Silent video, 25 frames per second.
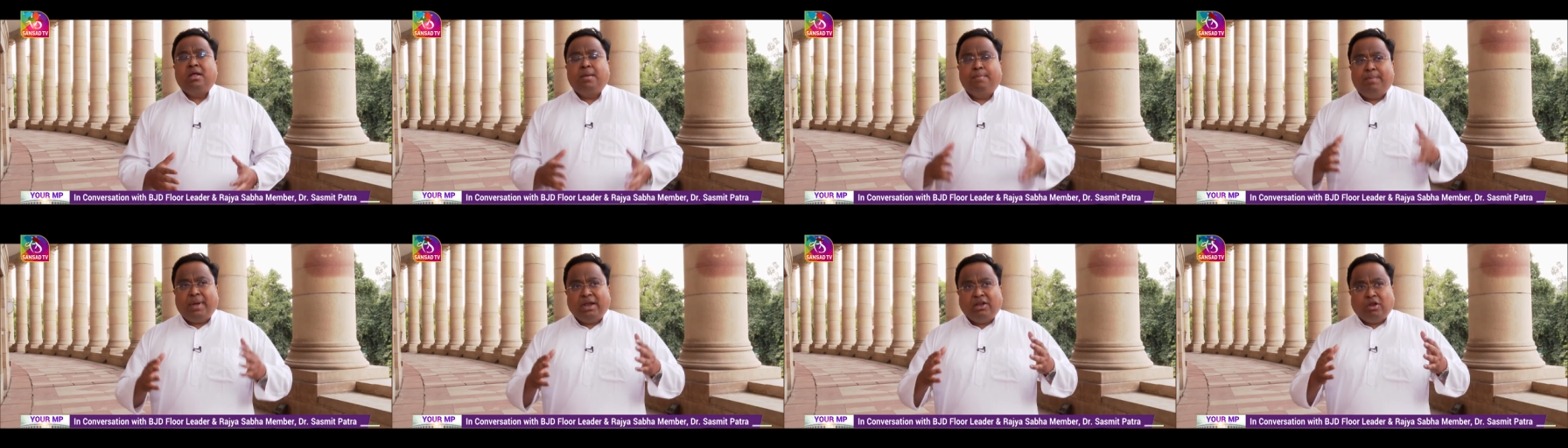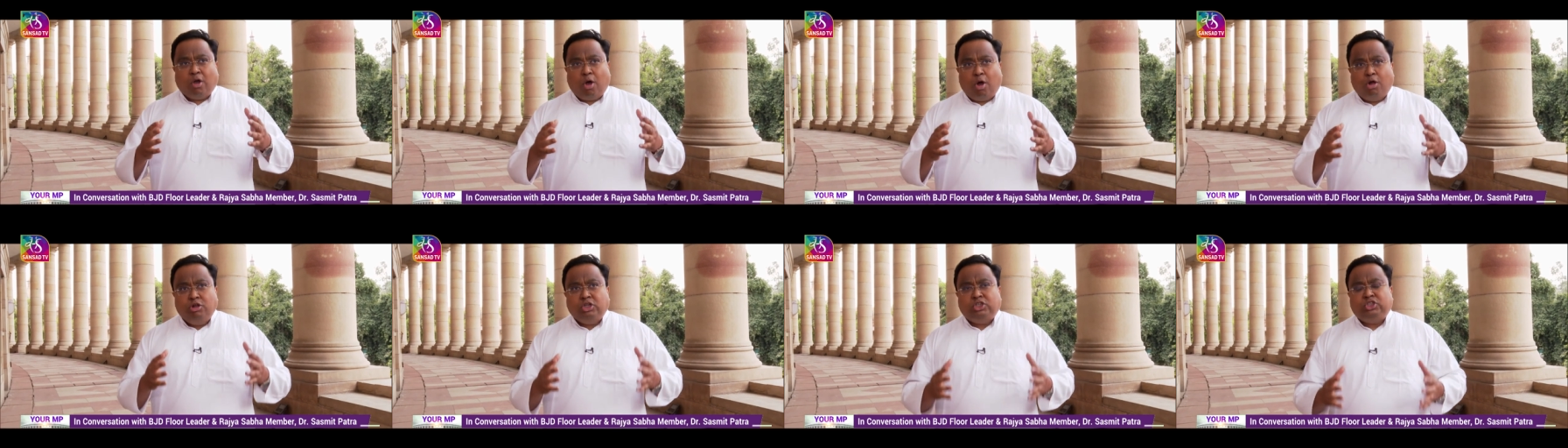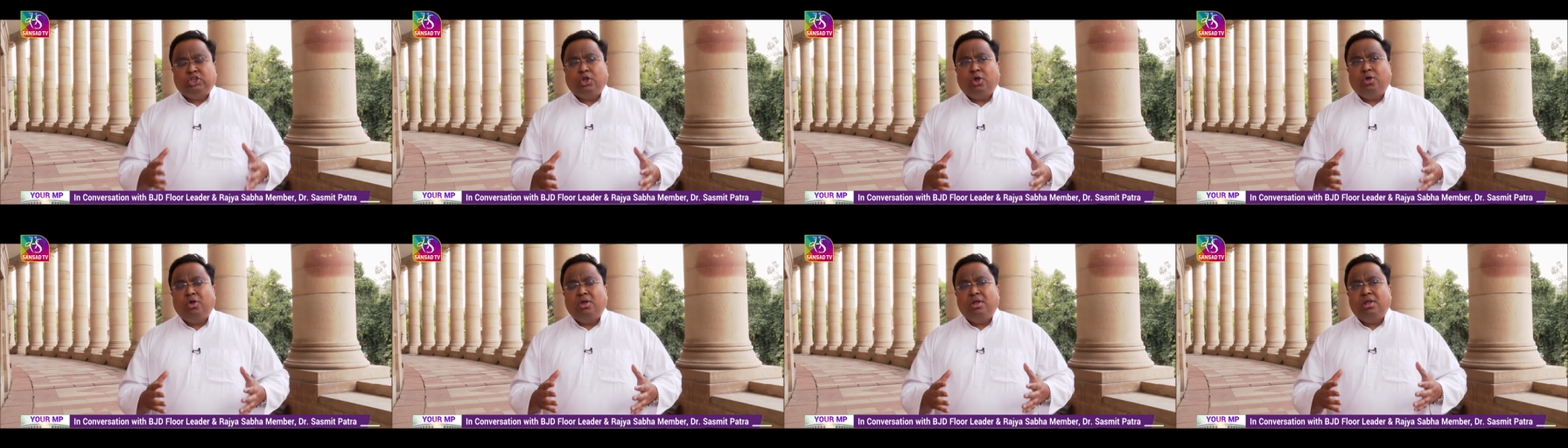But
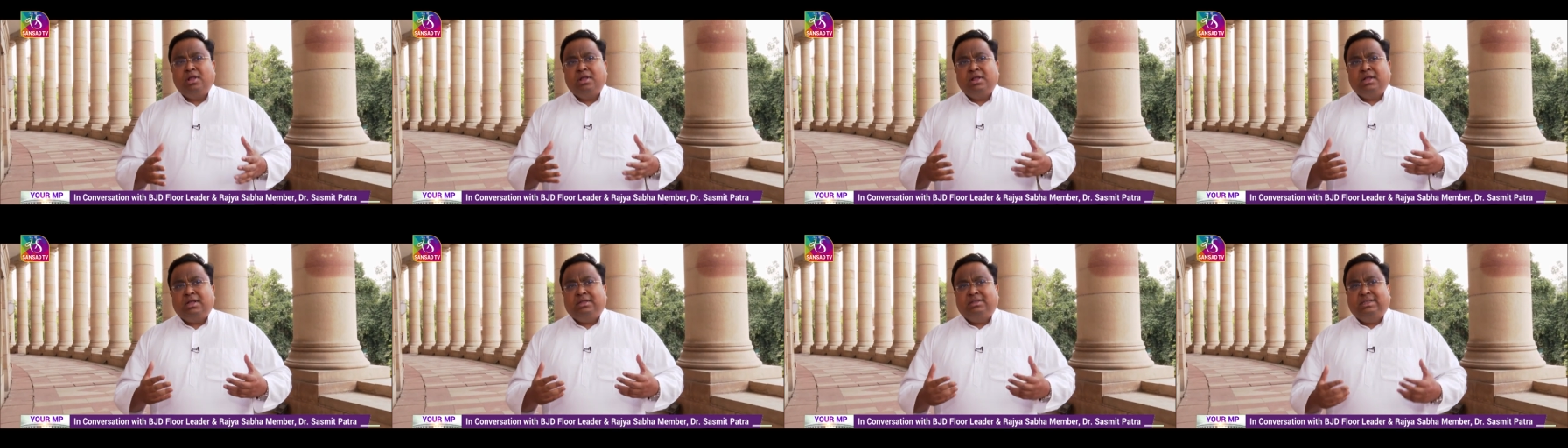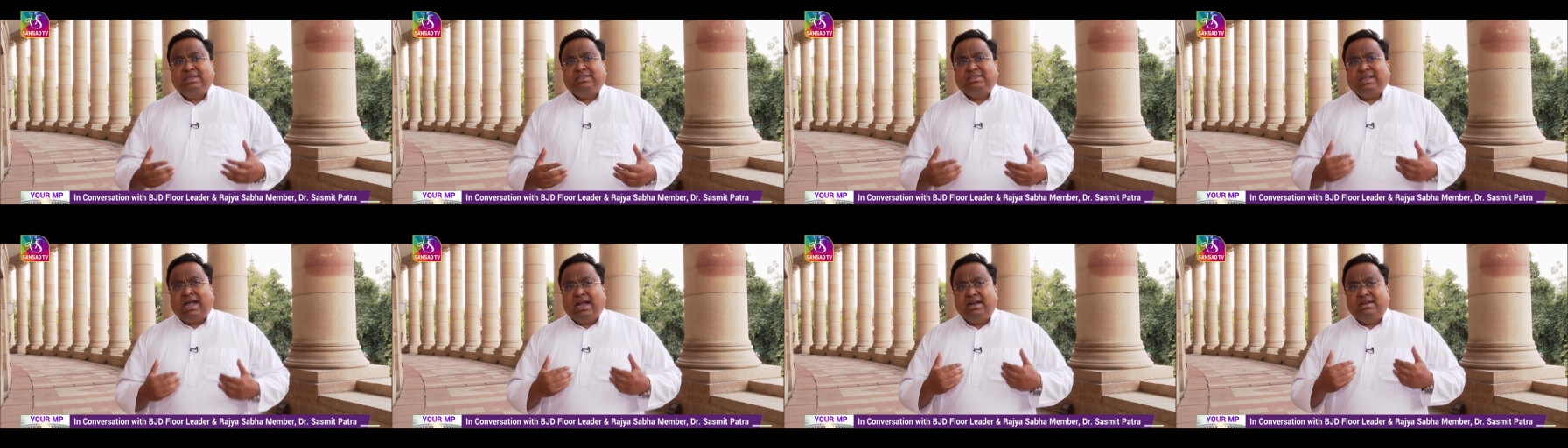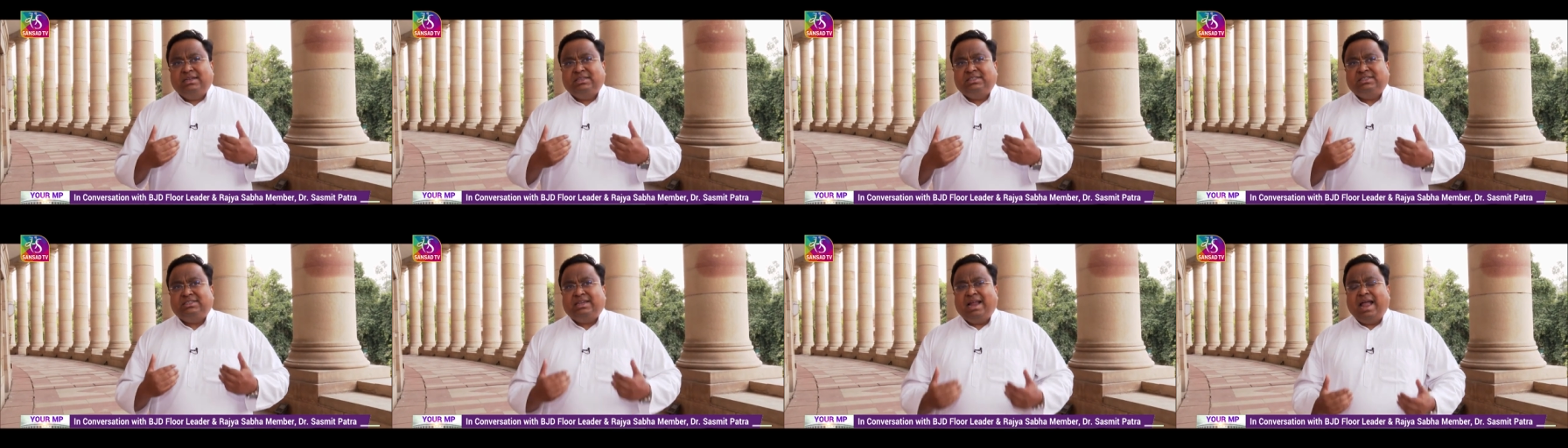also this
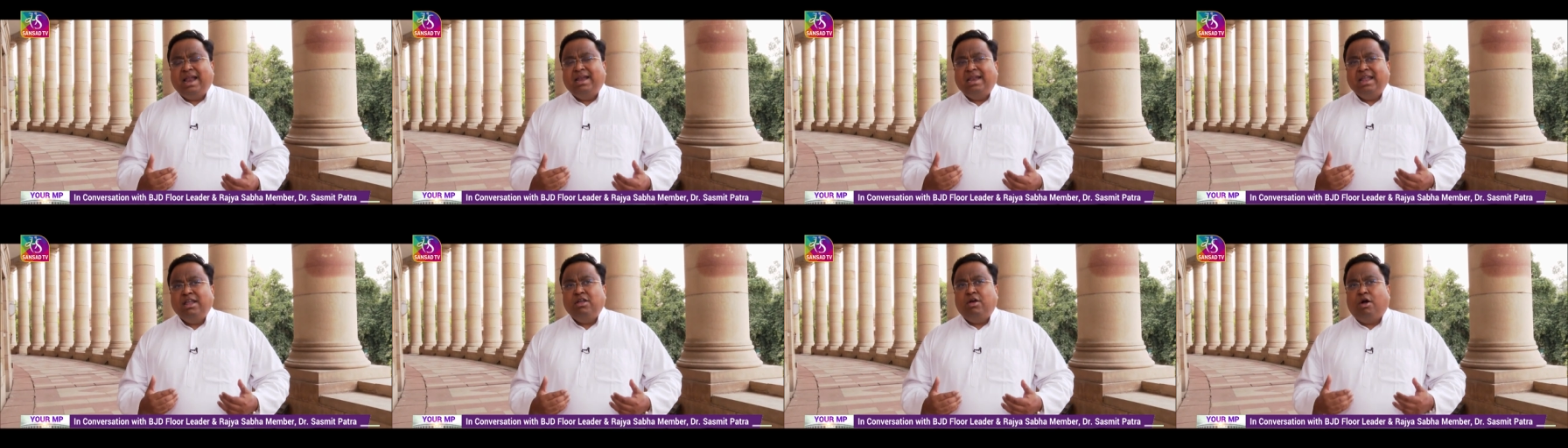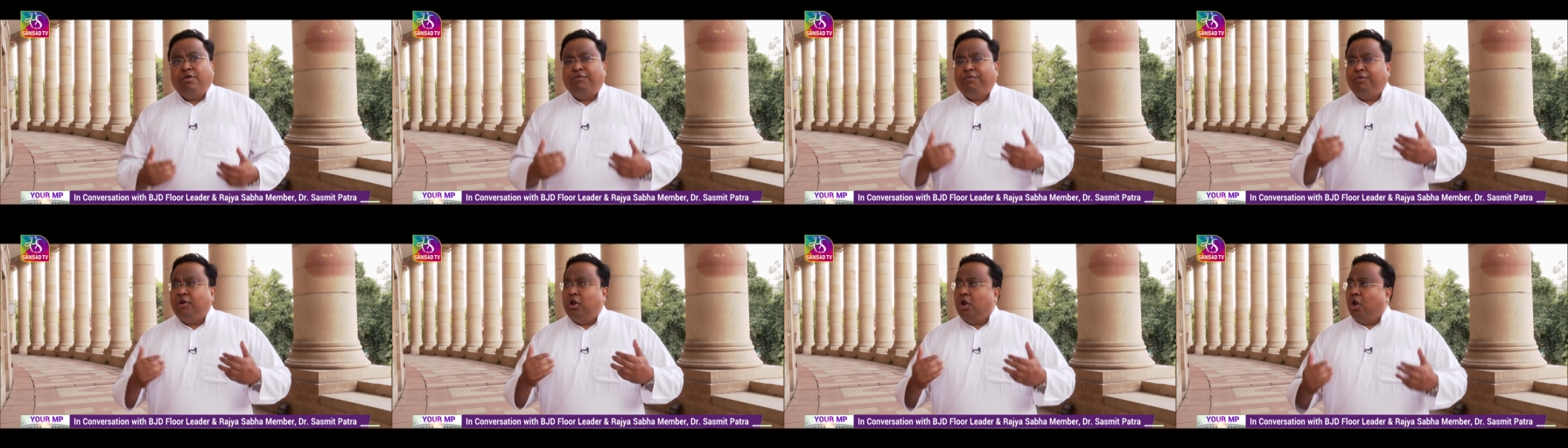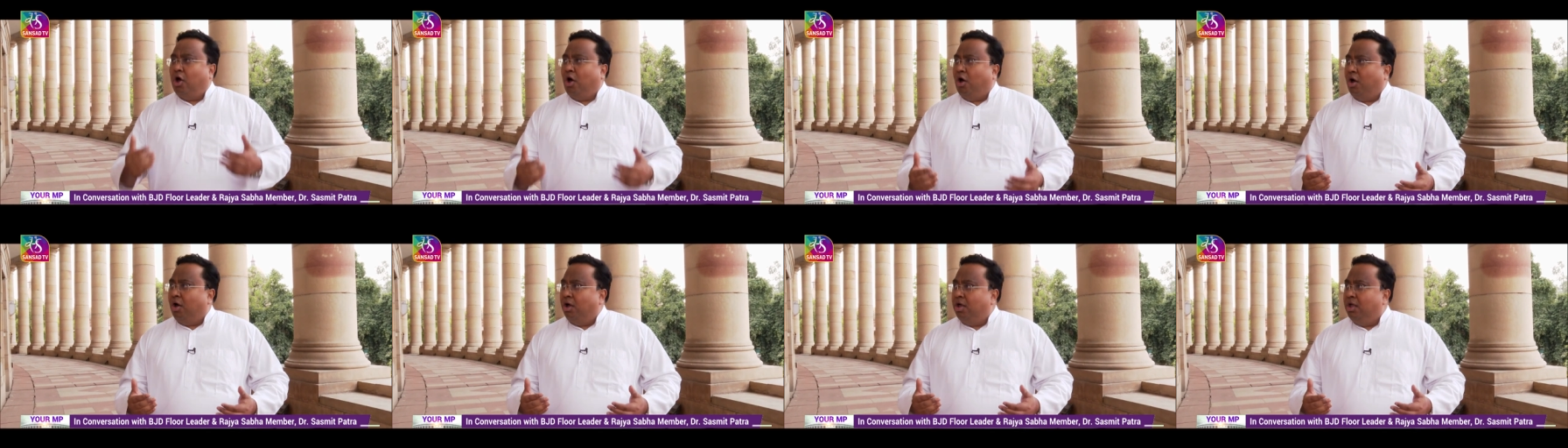understanding of
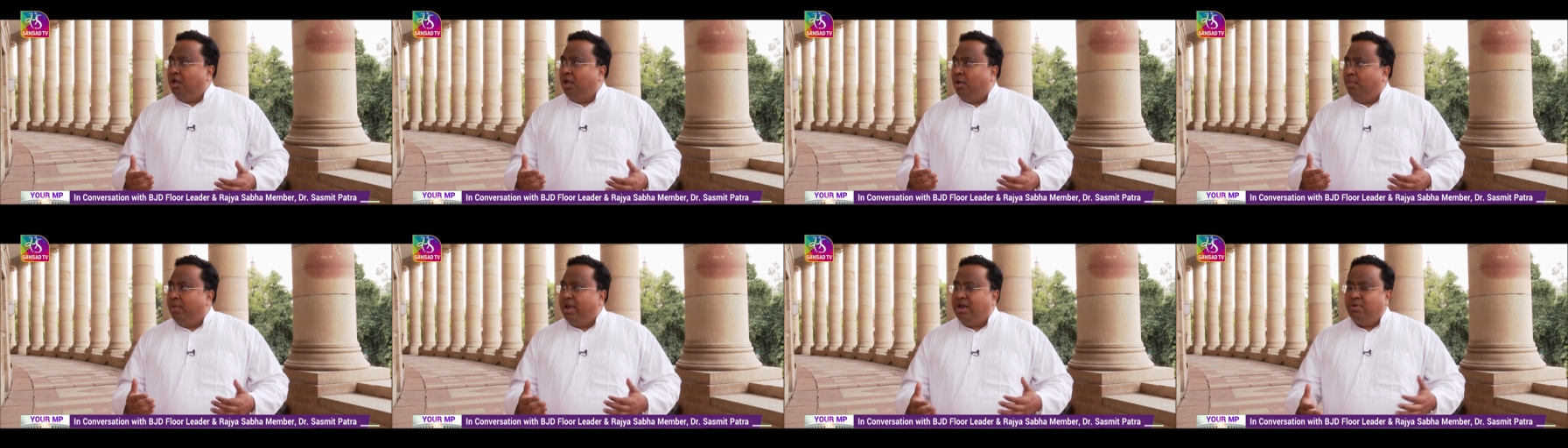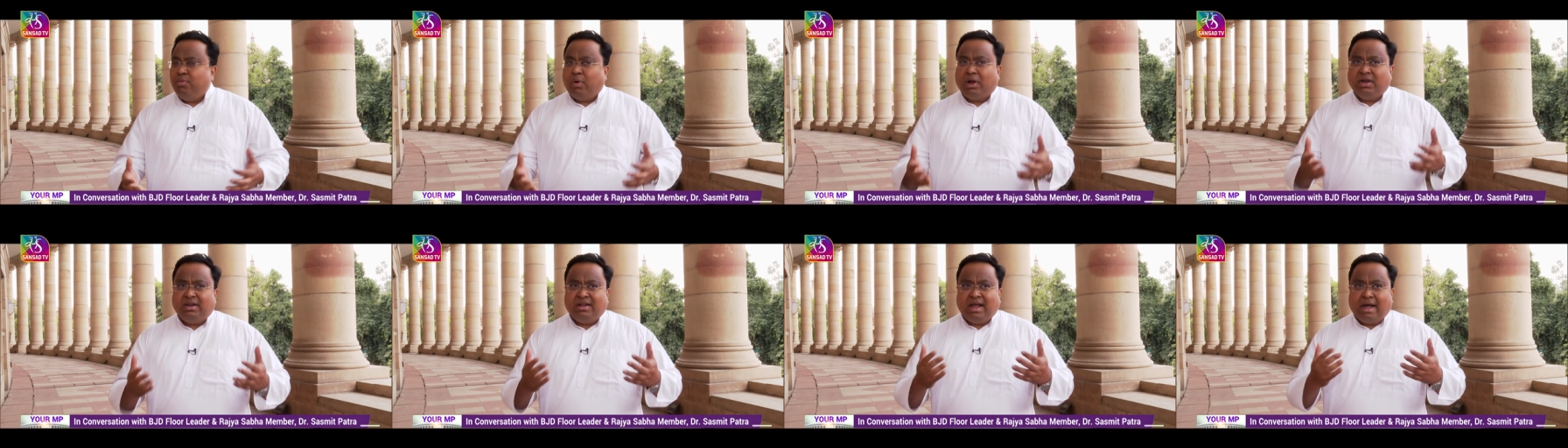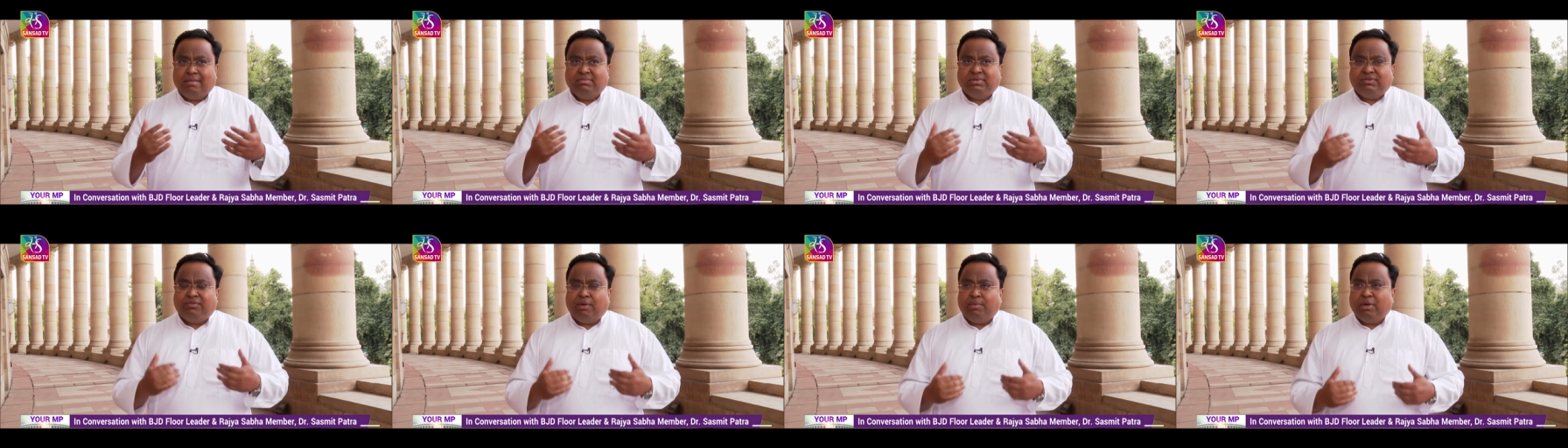law, when what
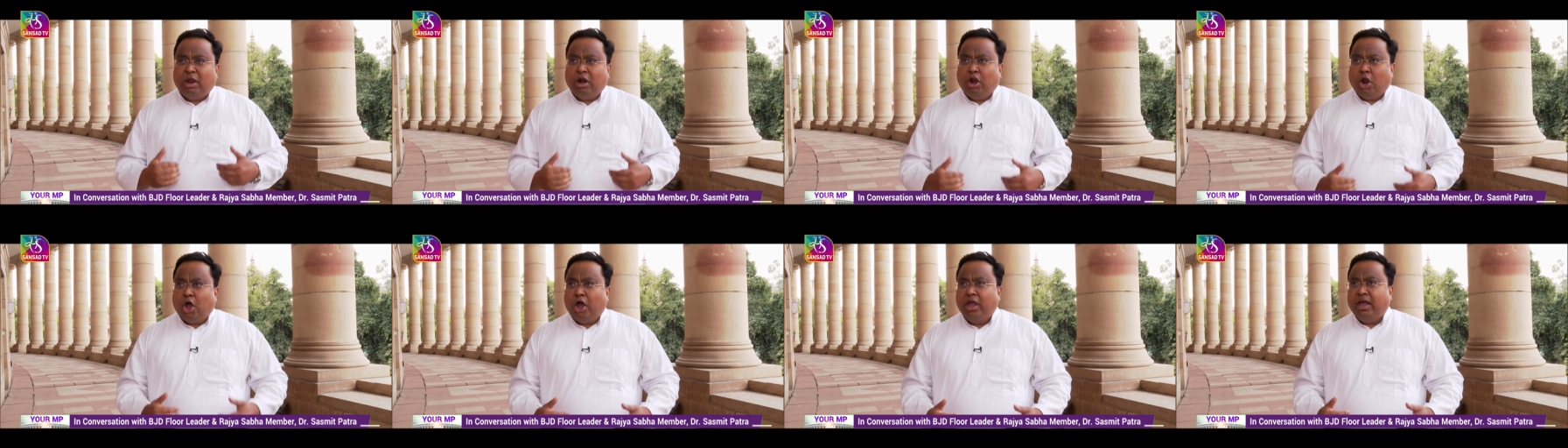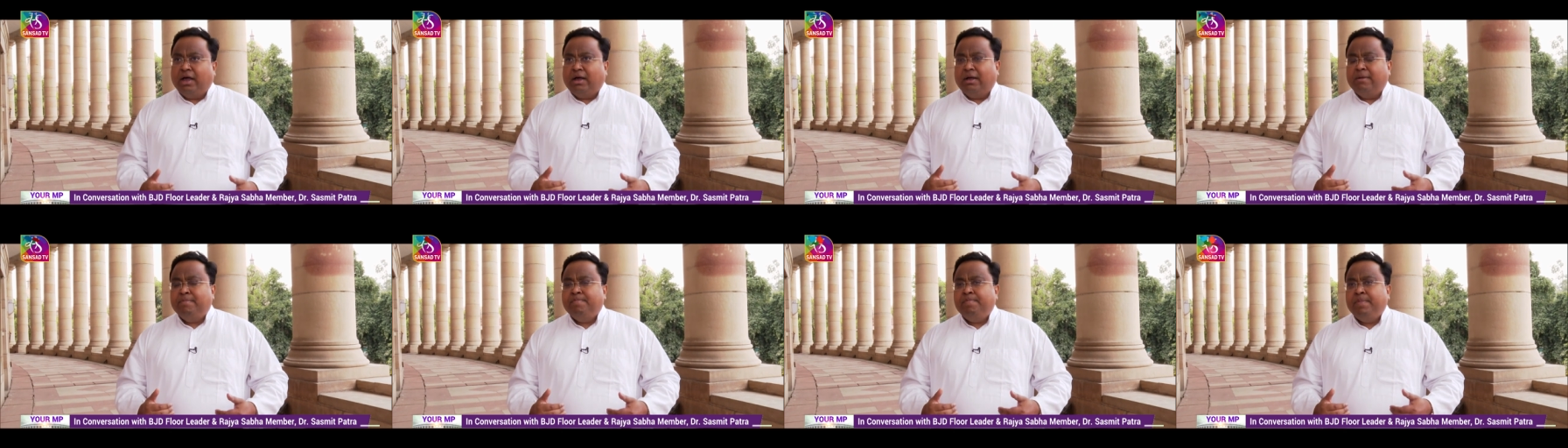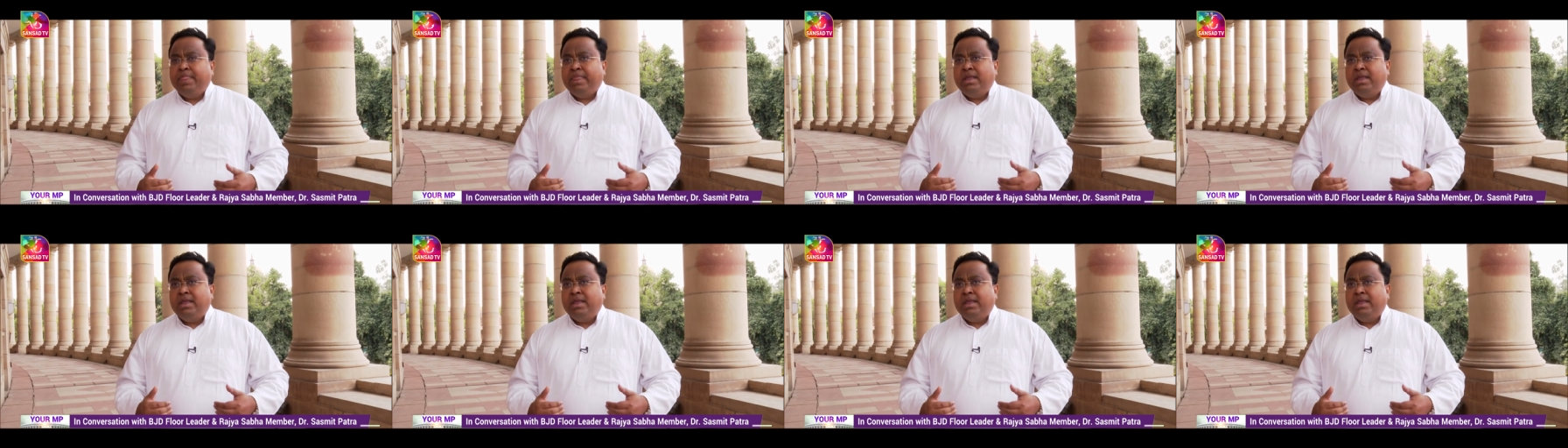comes from a lawyer,